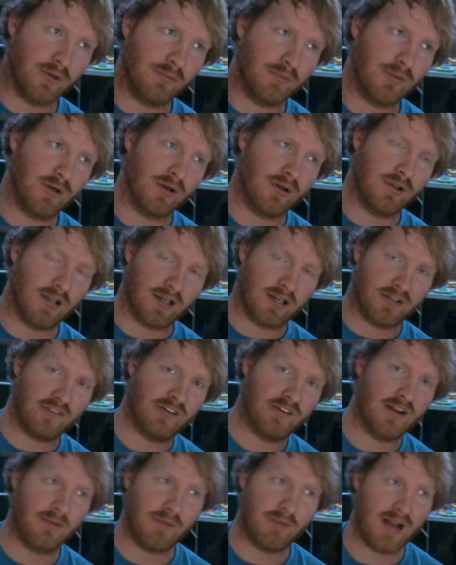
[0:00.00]
But like I
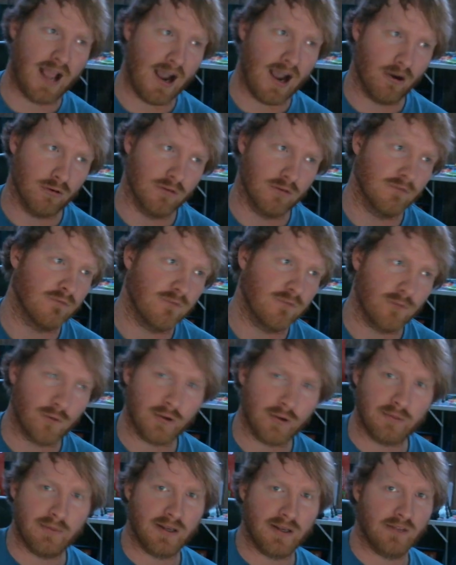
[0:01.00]
said, I'm an hour and
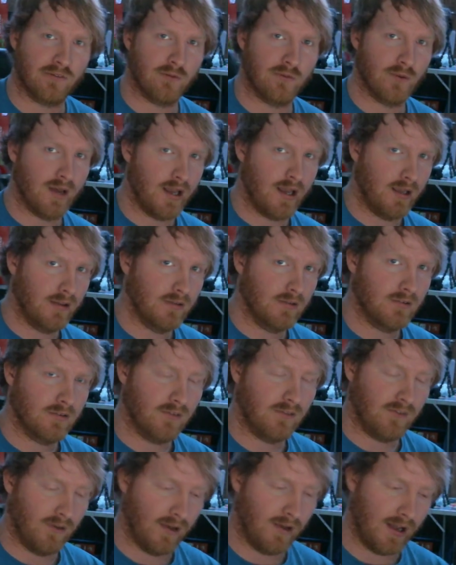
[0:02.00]
forty minutes away,
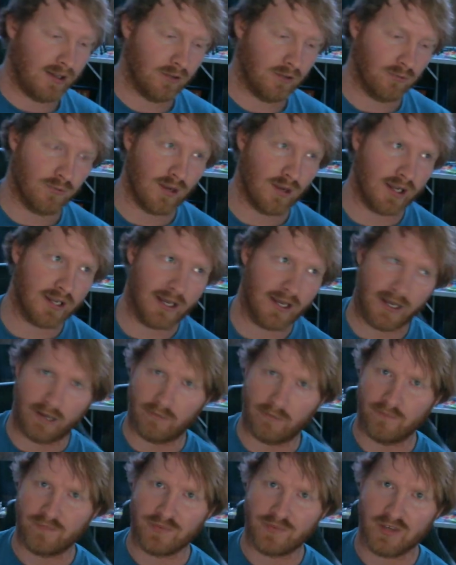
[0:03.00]
so I had to wake
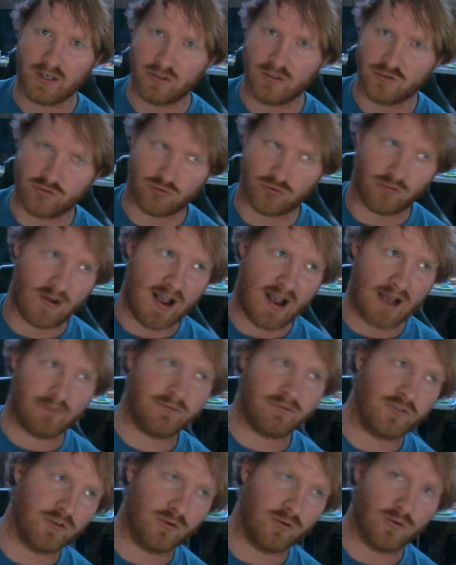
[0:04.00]
up,
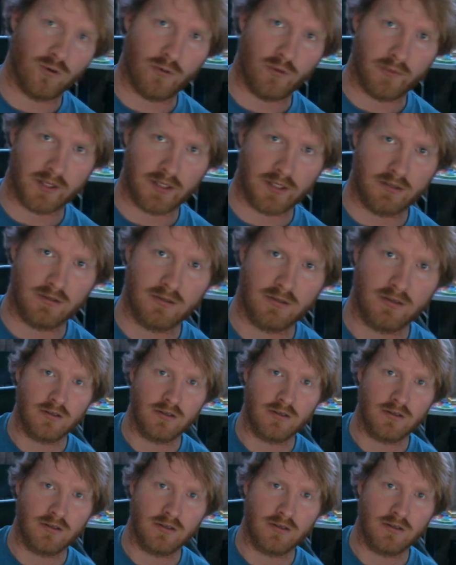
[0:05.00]
drive to Cullman,